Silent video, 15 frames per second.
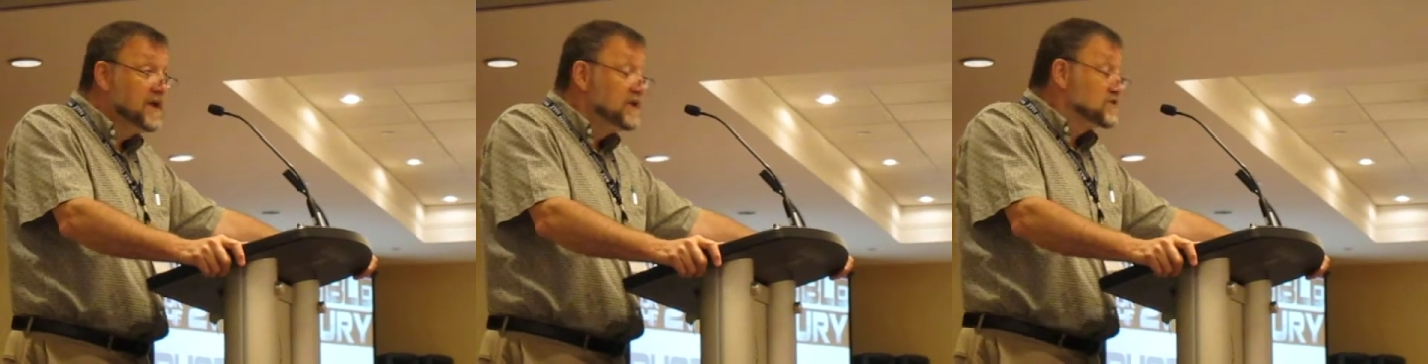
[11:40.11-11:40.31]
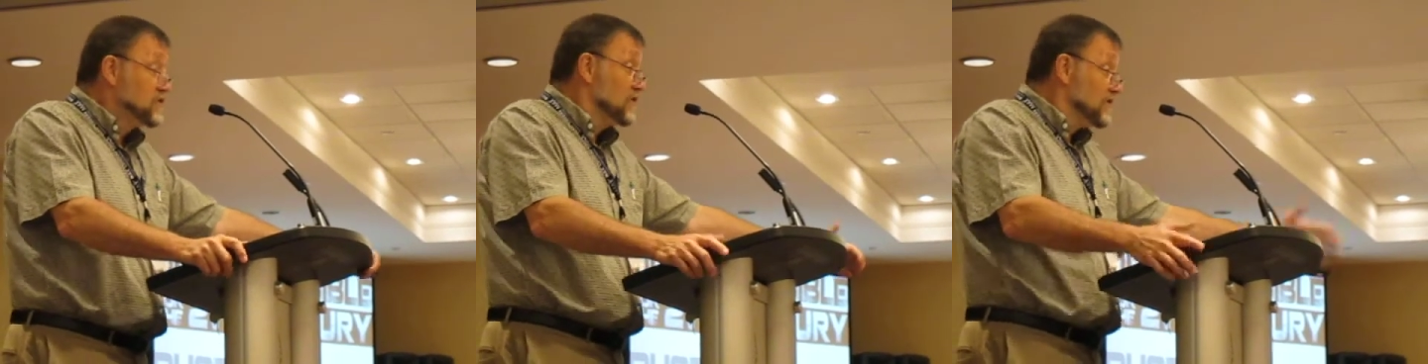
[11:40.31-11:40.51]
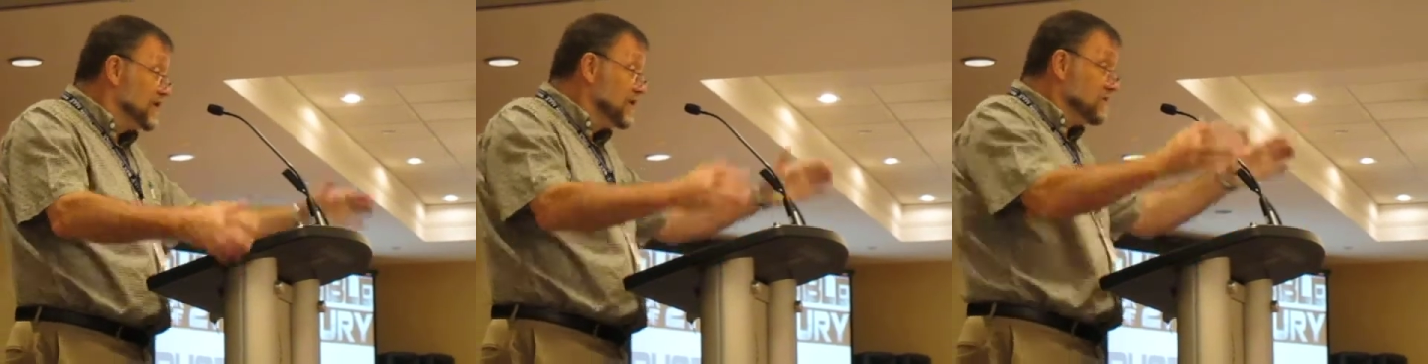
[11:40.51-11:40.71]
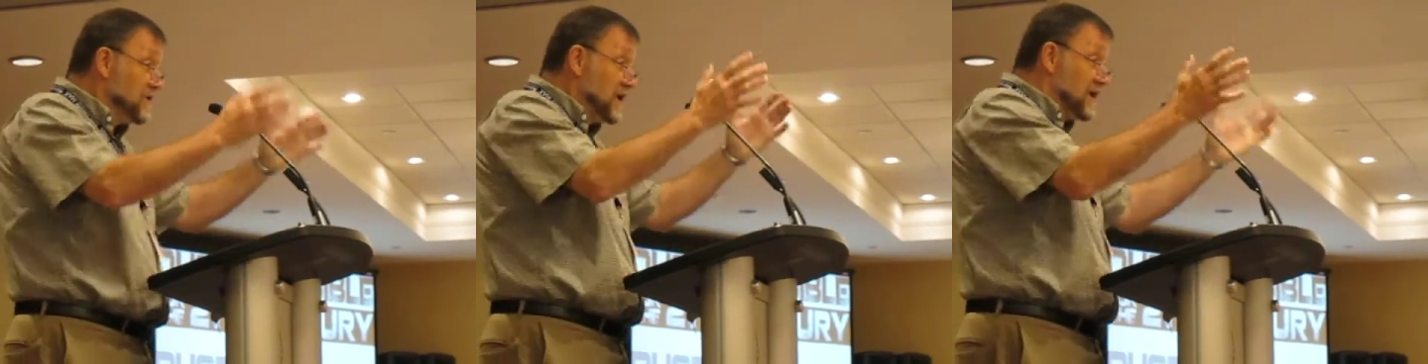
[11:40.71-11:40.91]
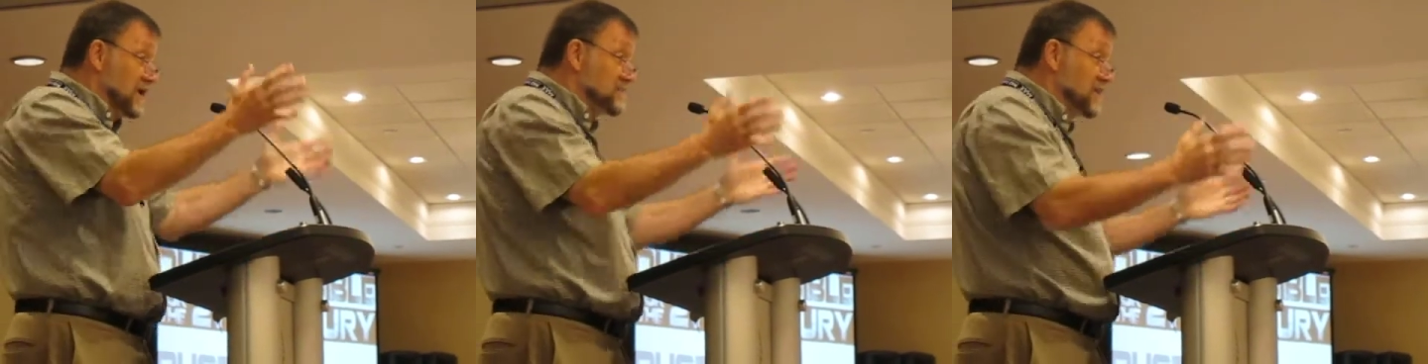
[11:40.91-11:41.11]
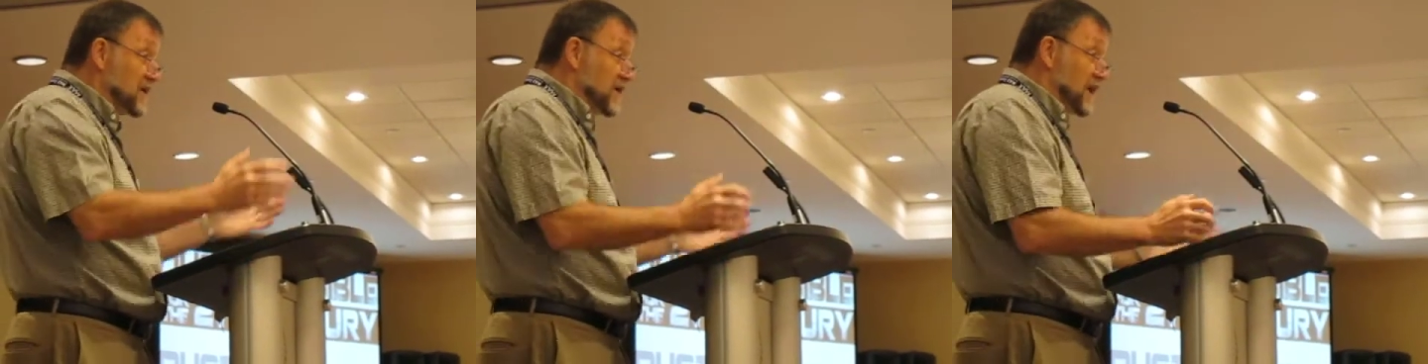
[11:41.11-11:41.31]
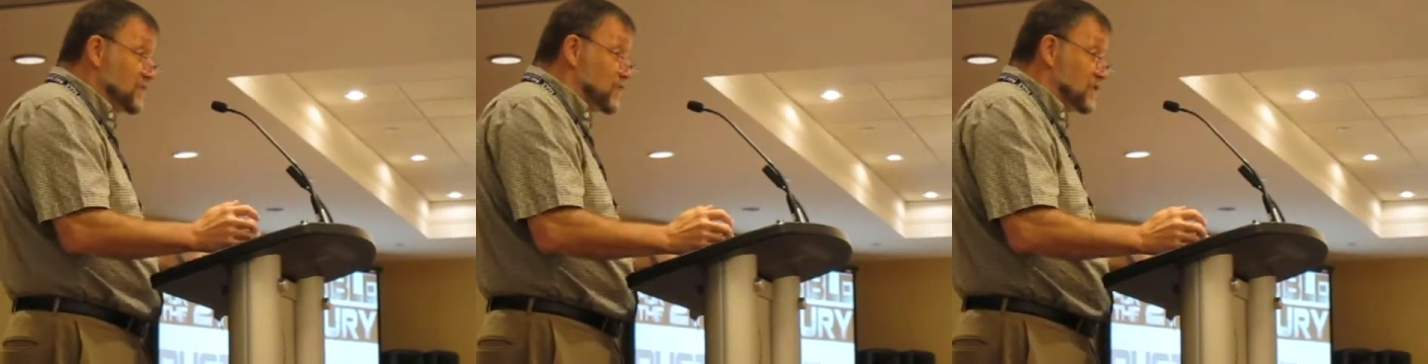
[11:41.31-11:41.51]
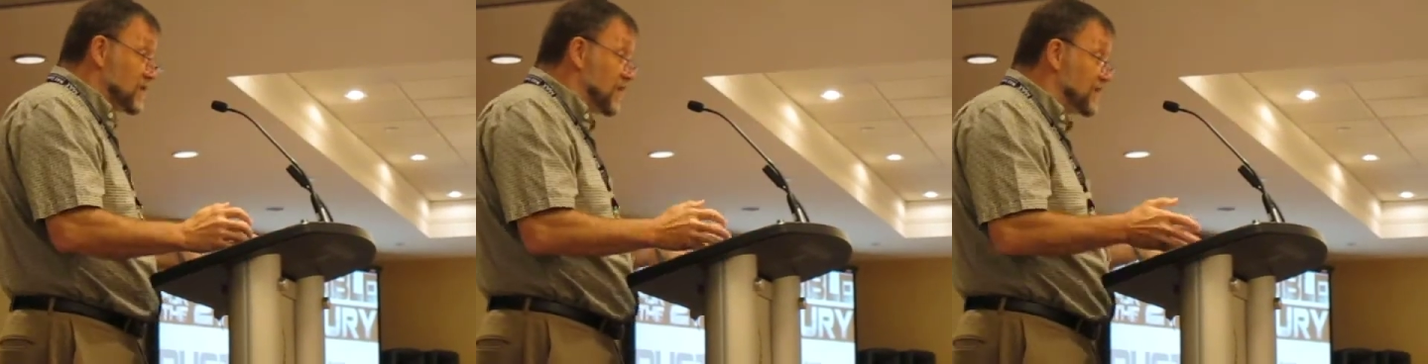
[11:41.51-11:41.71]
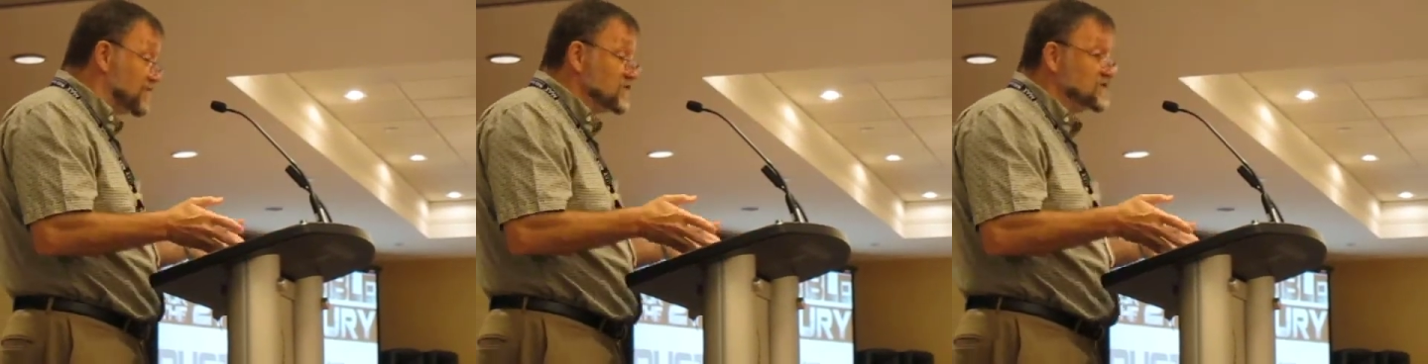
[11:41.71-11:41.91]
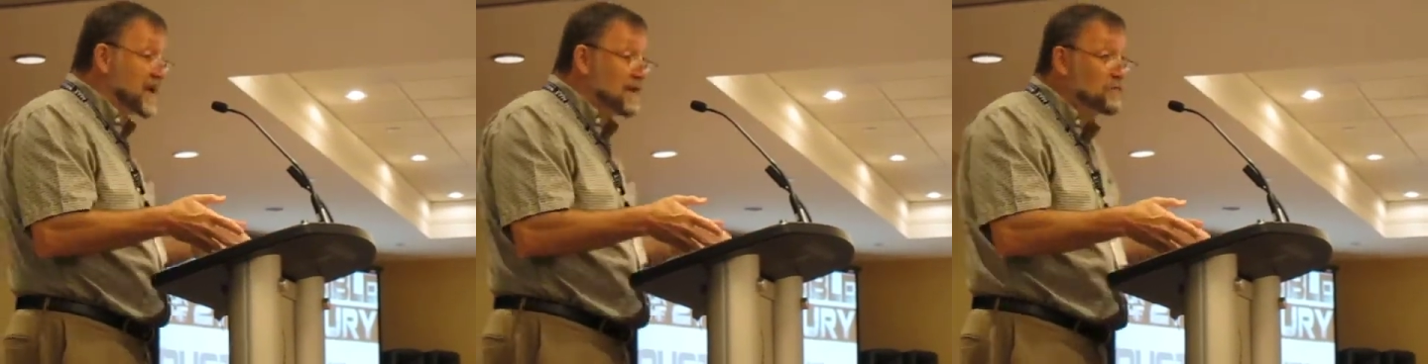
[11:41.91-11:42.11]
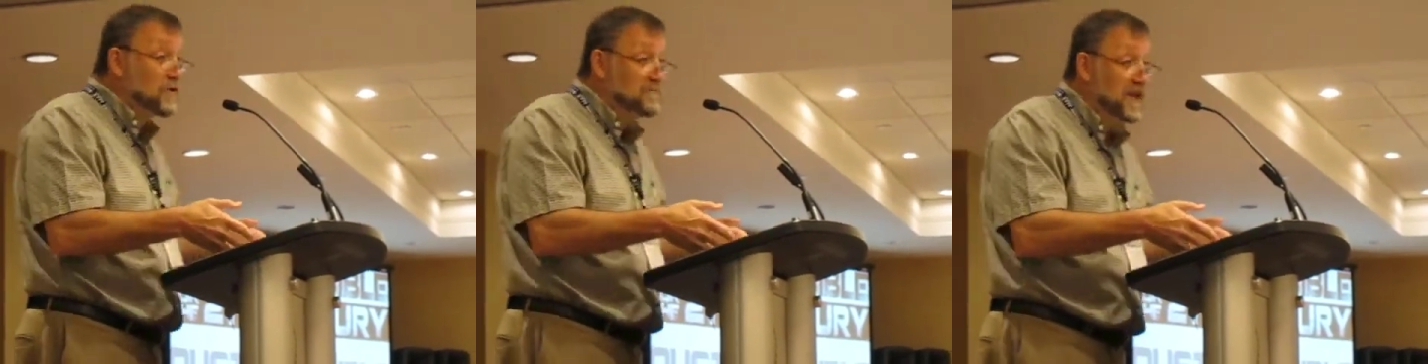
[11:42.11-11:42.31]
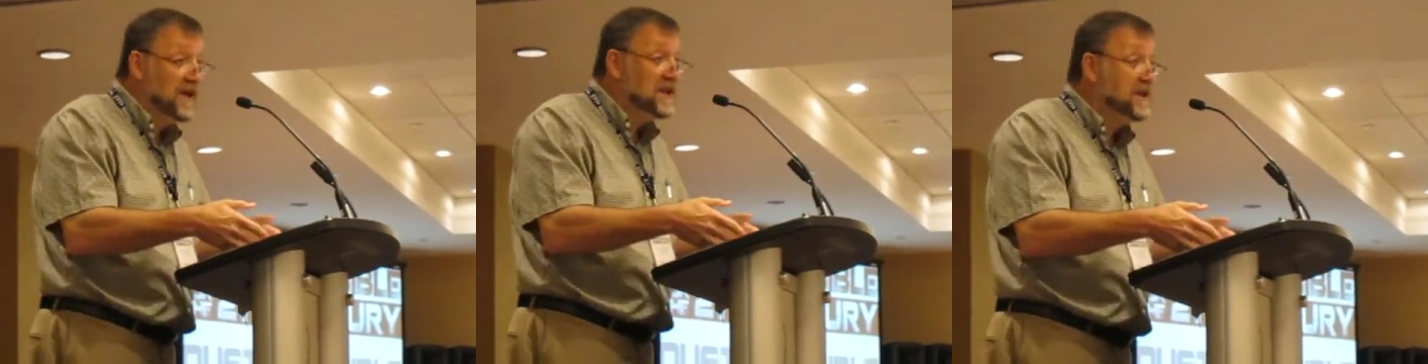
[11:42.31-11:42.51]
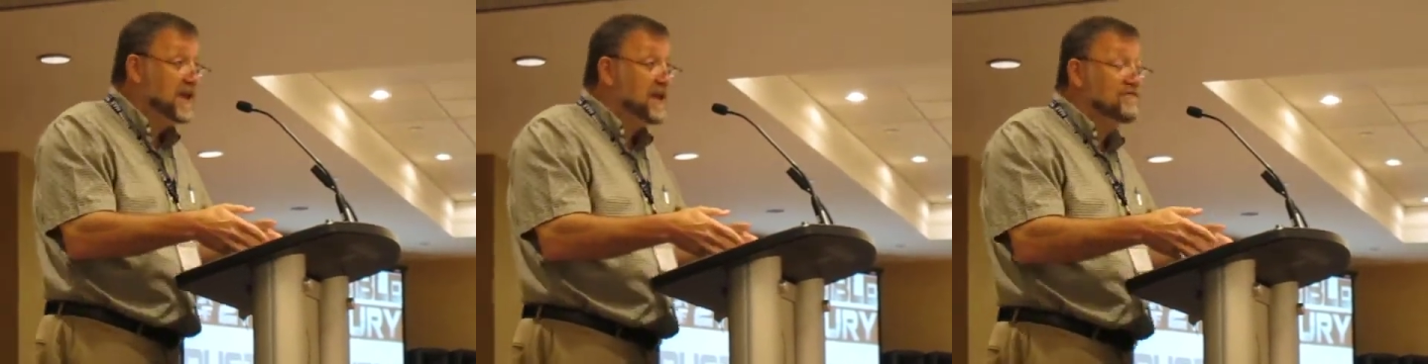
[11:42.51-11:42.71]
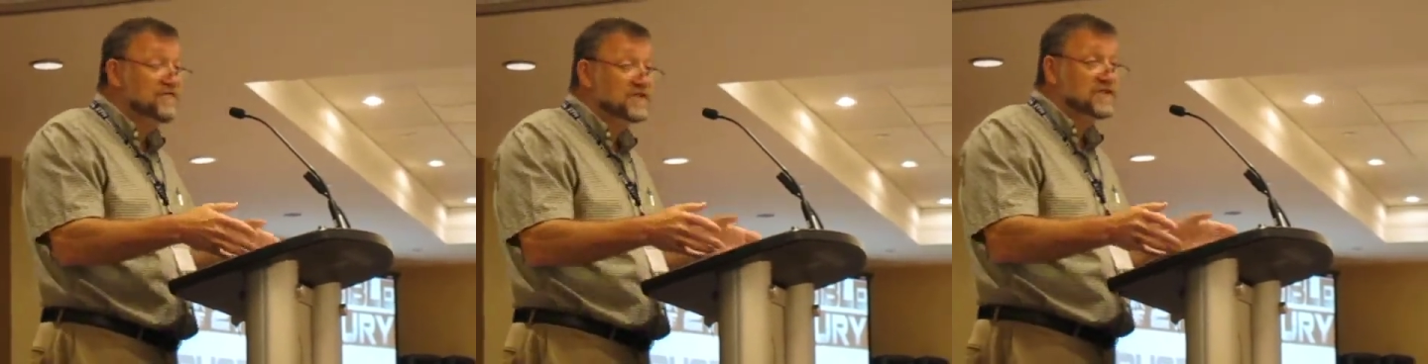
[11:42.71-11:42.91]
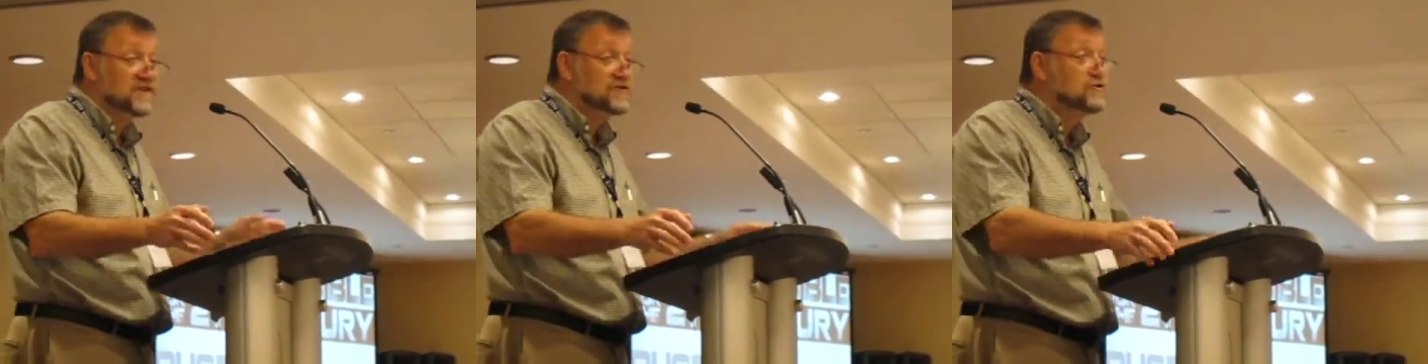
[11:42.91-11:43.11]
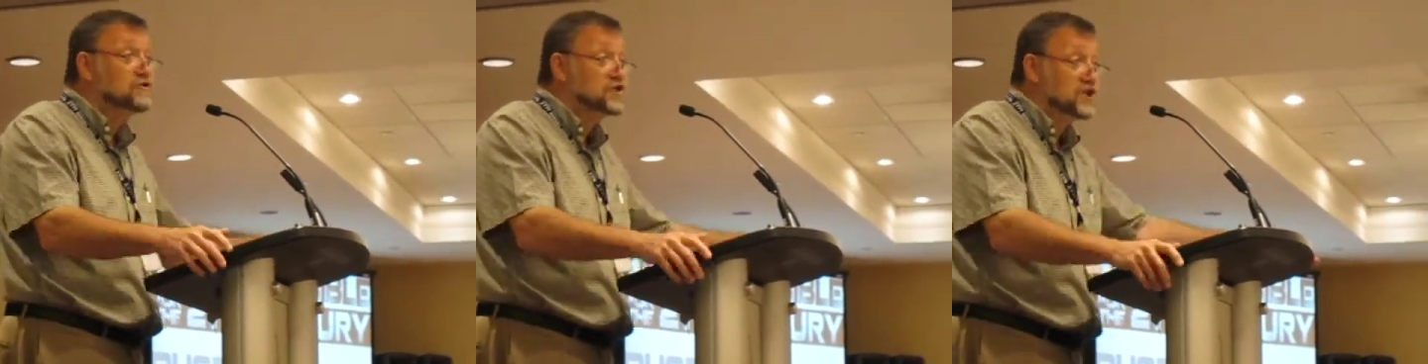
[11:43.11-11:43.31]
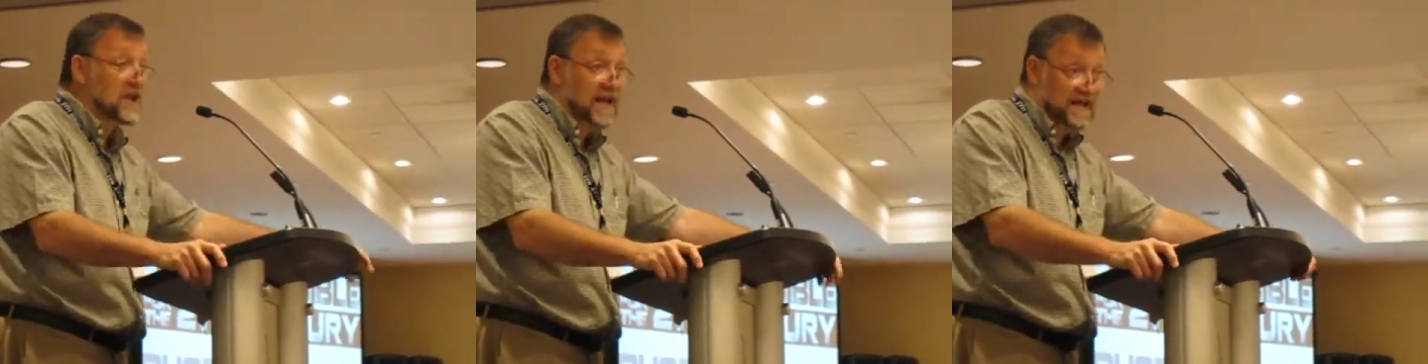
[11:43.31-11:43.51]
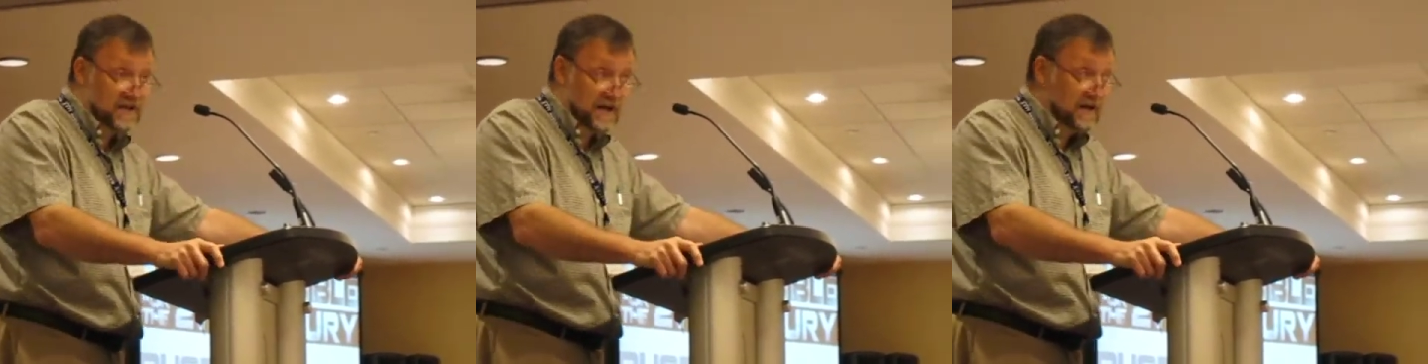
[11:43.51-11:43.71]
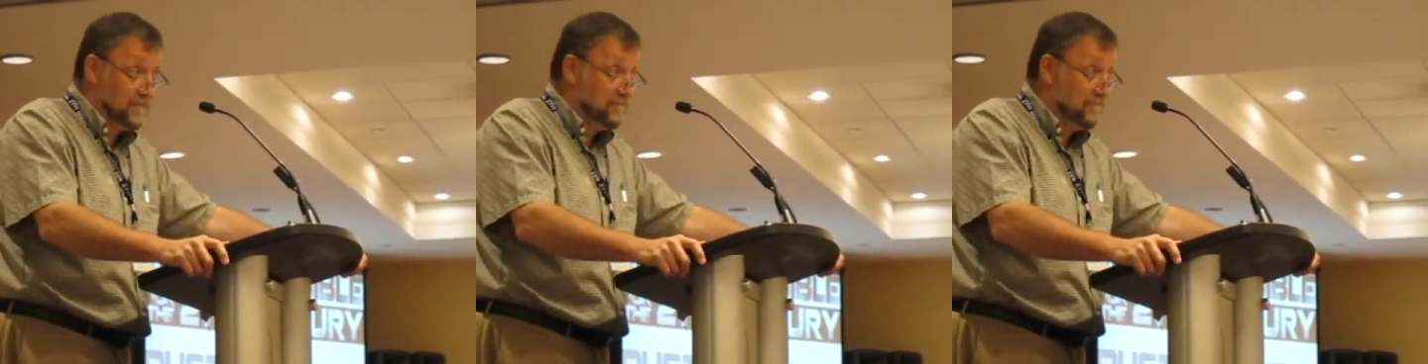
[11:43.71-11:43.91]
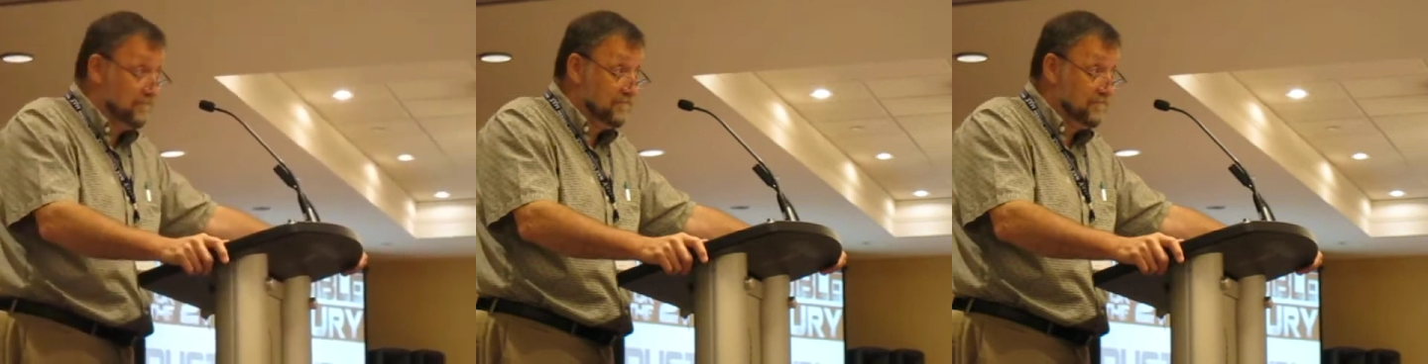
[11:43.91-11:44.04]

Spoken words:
So here we are at Mennonite World Conference, and we made a visit to Schleitheim.